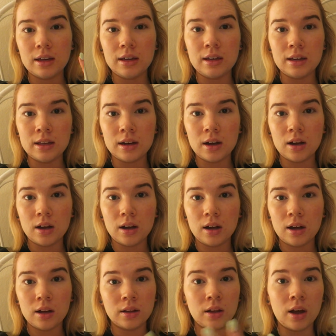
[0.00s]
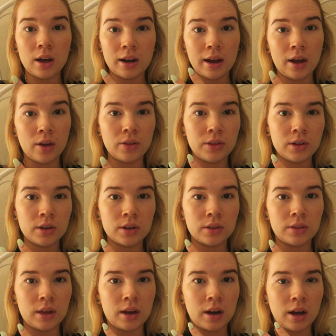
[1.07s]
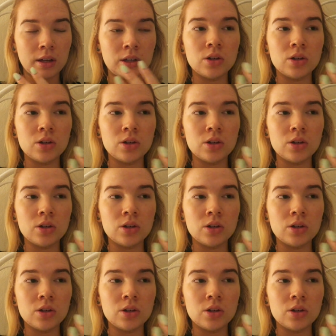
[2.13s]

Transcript: eat a lot healthier than I